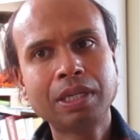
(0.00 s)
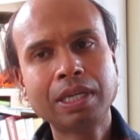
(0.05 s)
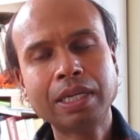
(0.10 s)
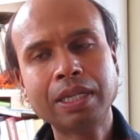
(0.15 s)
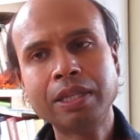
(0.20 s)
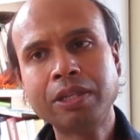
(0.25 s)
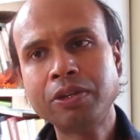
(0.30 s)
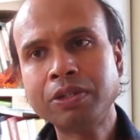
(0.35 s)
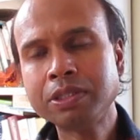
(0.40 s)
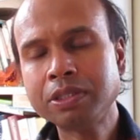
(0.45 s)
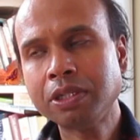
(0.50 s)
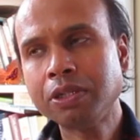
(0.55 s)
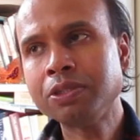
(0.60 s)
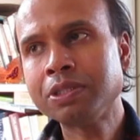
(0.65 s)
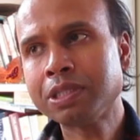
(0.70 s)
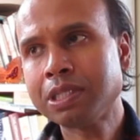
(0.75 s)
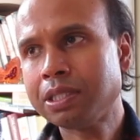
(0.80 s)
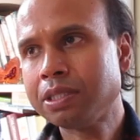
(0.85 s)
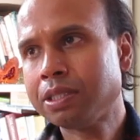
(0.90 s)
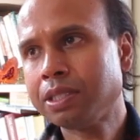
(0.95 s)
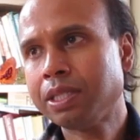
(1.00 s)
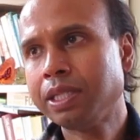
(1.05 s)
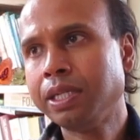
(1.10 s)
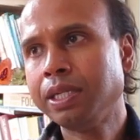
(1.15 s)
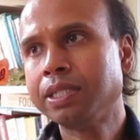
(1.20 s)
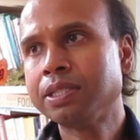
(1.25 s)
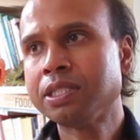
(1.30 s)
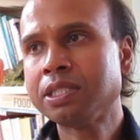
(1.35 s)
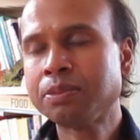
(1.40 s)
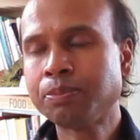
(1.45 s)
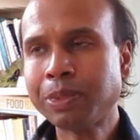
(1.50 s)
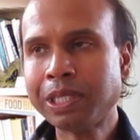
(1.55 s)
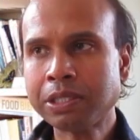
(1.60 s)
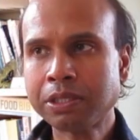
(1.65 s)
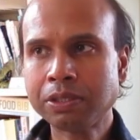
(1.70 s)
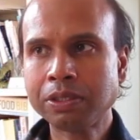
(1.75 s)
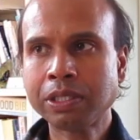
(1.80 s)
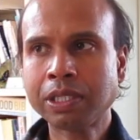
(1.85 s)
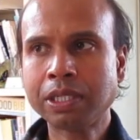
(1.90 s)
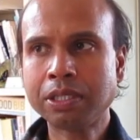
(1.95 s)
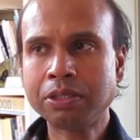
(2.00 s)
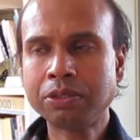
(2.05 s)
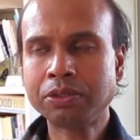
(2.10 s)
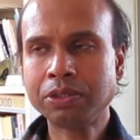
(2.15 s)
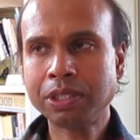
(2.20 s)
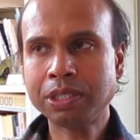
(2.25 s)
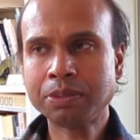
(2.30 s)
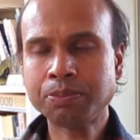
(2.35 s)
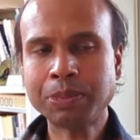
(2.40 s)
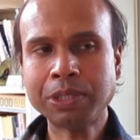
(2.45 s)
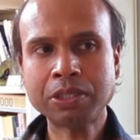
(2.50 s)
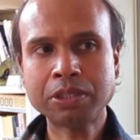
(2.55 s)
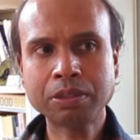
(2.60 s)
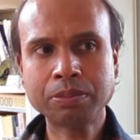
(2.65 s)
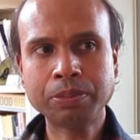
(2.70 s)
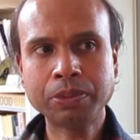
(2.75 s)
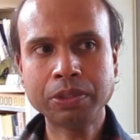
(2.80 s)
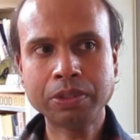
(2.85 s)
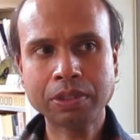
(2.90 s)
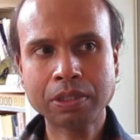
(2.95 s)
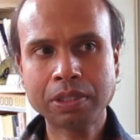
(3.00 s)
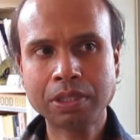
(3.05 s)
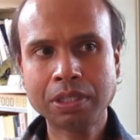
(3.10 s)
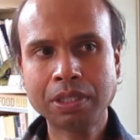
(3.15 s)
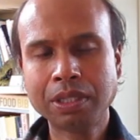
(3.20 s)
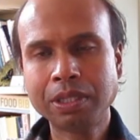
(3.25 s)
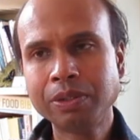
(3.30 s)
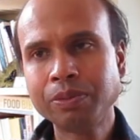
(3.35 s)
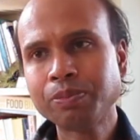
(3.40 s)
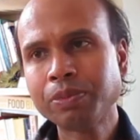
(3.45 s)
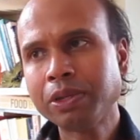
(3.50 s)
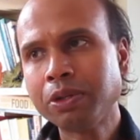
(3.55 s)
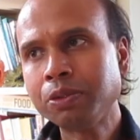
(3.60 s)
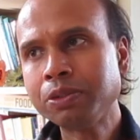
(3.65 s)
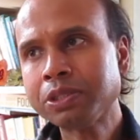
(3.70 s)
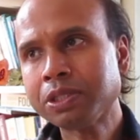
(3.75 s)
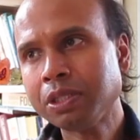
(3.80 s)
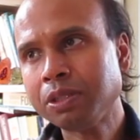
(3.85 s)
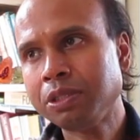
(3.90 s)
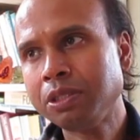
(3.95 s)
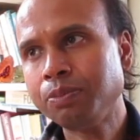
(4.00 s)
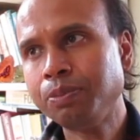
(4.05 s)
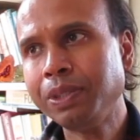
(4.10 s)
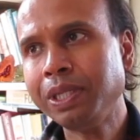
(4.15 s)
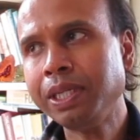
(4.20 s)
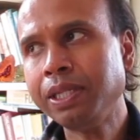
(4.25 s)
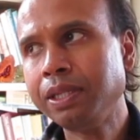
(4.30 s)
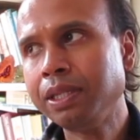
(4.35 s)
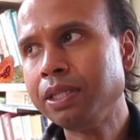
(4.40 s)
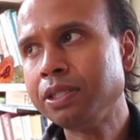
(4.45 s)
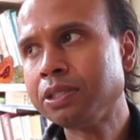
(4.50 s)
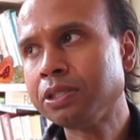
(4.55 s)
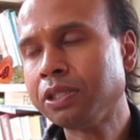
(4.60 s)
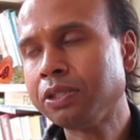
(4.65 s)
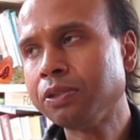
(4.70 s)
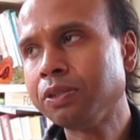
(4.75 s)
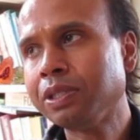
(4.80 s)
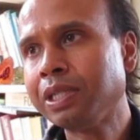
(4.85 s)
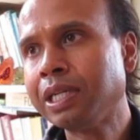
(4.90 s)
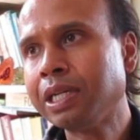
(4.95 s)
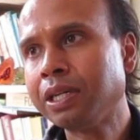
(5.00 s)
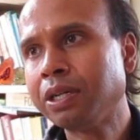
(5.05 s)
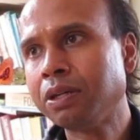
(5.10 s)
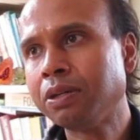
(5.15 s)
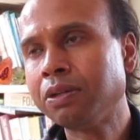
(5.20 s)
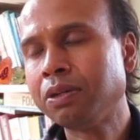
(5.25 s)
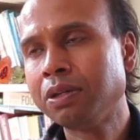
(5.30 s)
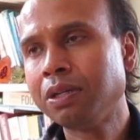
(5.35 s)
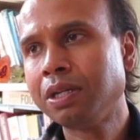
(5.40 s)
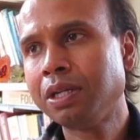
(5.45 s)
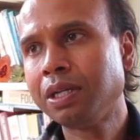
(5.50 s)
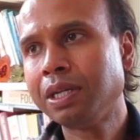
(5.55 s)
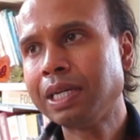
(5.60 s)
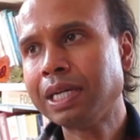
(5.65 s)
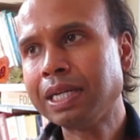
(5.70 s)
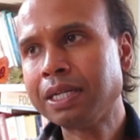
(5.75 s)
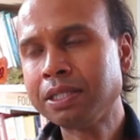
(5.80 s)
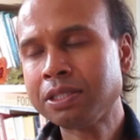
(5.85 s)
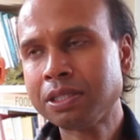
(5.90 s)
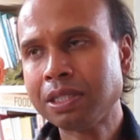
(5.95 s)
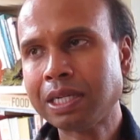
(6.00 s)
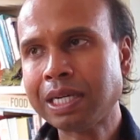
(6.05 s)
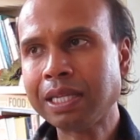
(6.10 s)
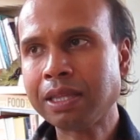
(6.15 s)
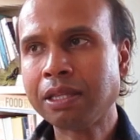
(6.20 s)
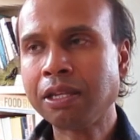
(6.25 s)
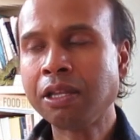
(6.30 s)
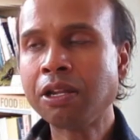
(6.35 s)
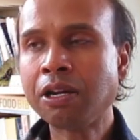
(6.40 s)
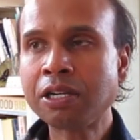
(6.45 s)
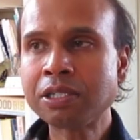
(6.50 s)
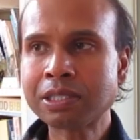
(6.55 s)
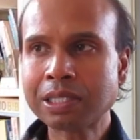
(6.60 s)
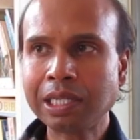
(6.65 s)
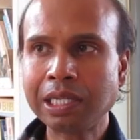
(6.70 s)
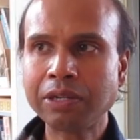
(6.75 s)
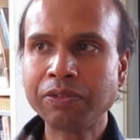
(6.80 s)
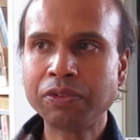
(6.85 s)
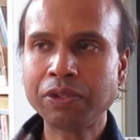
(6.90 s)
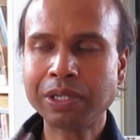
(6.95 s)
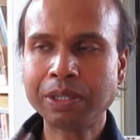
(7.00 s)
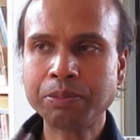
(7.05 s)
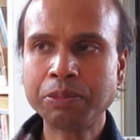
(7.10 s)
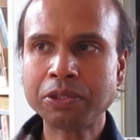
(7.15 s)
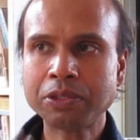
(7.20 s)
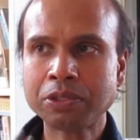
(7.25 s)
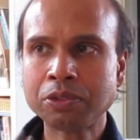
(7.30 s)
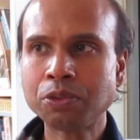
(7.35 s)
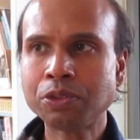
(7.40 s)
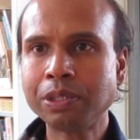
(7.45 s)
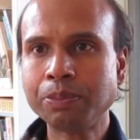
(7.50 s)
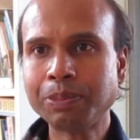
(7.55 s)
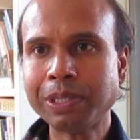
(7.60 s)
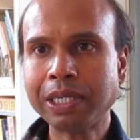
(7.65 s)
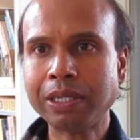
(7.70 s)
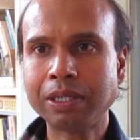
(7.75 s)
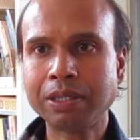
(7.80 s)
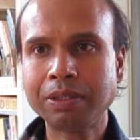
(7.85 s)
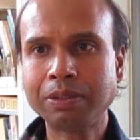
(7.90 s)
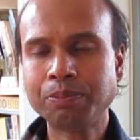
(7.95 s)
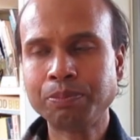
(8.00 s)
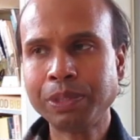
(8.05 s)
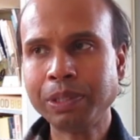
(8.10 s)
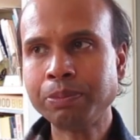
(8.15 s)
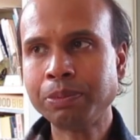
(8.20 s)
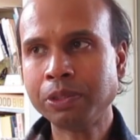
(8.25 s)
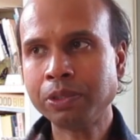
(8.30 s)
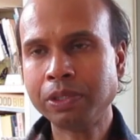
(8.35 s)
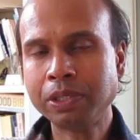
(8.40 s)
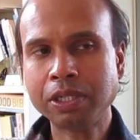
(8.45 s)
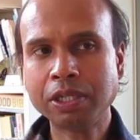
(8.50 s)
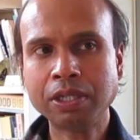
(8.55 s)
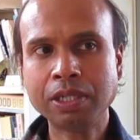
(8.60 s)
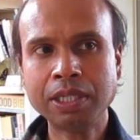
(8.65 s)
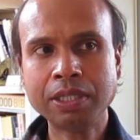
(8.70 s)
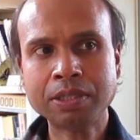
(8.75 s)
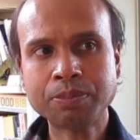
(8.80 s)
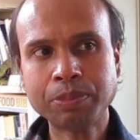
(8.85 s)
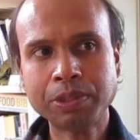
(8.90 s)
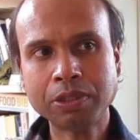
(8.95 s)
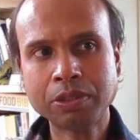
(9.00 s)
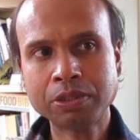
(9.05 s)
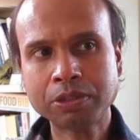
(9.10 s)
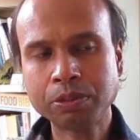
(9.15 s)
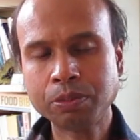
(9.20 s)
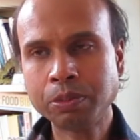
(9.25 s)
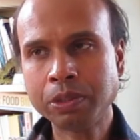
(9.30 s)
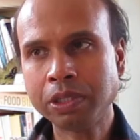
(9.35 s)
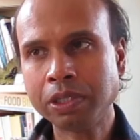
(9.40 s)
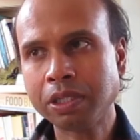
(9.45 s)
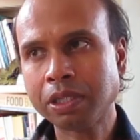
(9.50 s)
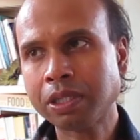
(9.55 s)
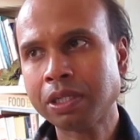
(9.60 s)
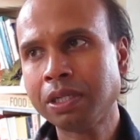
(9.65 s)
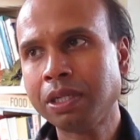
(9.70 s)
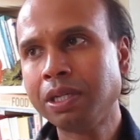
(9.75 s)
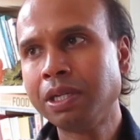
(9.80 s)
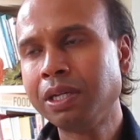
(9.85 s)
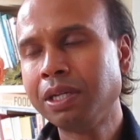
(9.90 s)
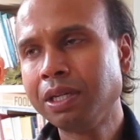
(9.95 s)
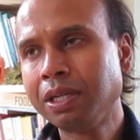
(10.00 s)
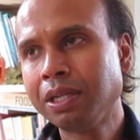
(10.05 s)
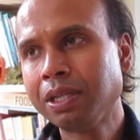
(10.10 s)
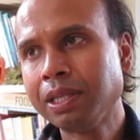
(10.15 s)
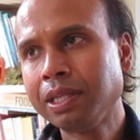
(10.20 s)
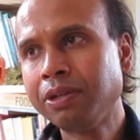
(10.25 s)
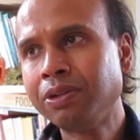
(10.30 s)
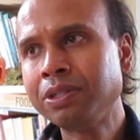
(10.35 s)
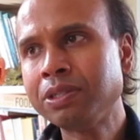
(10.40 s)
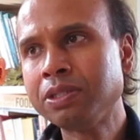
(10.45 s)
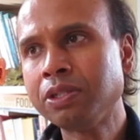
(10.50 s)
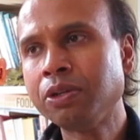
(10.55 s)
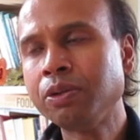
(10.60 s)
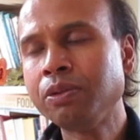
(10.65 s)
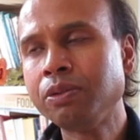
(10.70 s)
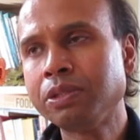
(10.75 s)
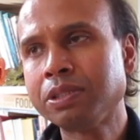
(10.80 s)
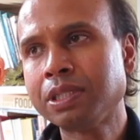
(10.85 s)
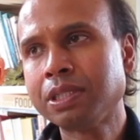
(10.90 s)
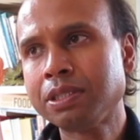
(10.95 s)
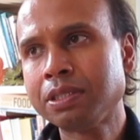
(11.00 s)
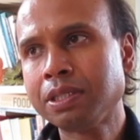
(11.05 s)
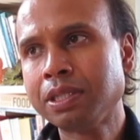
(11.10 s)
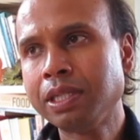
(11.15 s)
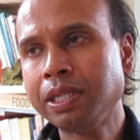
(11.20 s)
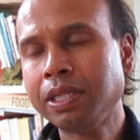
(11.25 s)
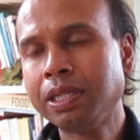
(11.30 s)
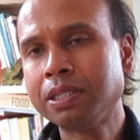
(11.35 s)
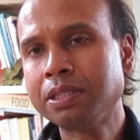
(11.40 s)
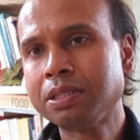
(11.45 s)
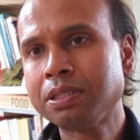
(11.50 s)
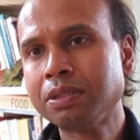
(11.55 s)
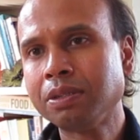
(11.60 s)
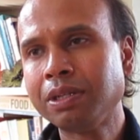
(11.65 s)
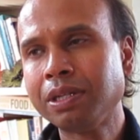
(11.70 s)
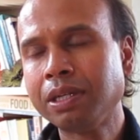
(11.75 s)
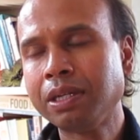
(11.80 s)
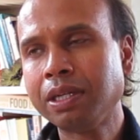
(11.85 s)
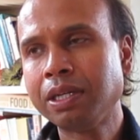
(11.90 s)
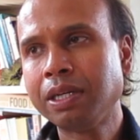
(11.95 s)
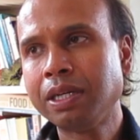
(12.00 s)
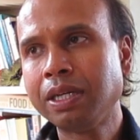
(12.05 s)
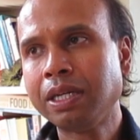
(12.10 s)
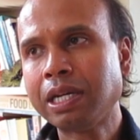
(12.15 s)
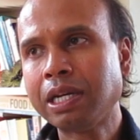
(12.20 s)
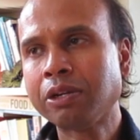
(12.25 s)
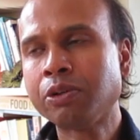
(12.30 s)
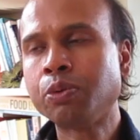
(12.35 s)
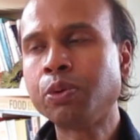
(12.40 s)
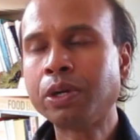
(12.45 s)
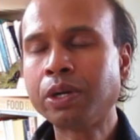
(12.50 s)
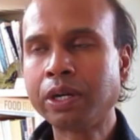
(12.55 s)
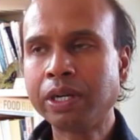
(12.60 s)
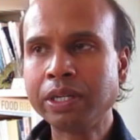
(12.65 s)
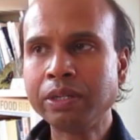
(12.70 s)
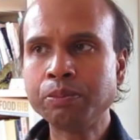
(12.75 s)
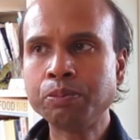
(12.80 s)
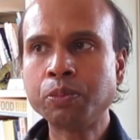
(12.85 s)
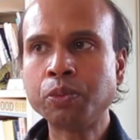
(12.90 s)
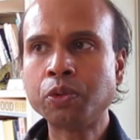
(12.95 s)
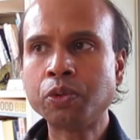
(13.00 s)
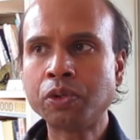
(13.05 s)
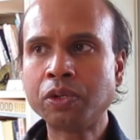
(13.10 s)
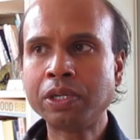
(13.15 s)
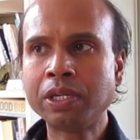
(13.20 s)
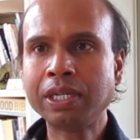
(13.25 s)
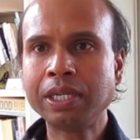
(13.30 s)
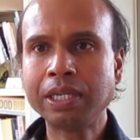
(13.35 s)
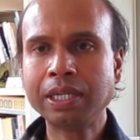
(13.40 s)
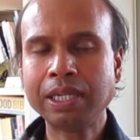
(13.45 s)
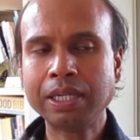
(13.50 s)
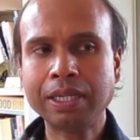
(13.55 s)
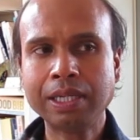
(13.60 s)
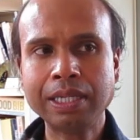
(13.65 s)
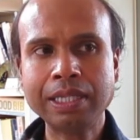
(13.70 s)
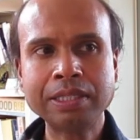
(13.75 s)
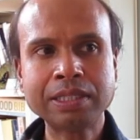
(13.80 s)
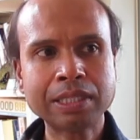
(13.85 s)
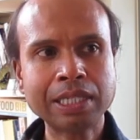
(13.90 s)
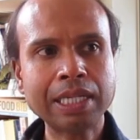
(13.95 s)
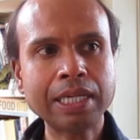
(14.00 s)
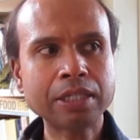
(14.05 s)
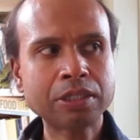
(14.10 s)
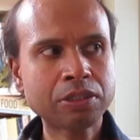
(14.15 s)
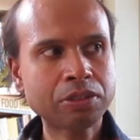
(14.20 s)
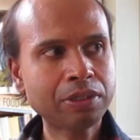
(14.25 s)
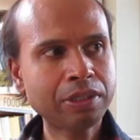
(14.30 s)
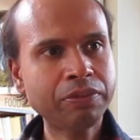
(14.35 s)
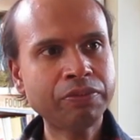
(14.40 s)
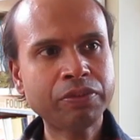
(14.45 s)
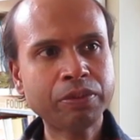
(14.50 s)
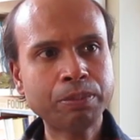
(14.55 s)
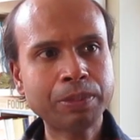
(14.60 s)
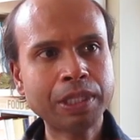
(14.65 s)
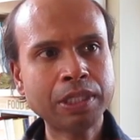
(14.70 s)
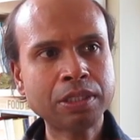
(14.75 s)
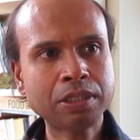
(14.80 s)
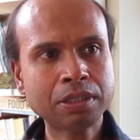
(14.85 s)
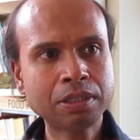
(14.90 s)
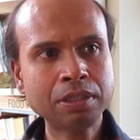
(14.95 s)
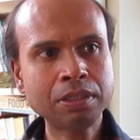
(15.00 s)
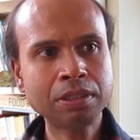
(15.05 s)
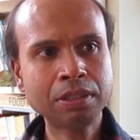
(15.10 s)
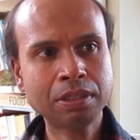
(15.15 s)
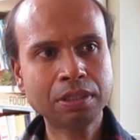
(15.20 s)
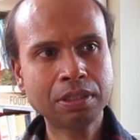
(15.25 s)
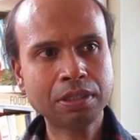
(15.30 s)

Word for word: And there is no such thing as a special country, a special book. Also, to be in the eternal now, at, a, at the last level, I'm not talking about people in early spiritual work, there is no such thing as acquiring more intellectual information,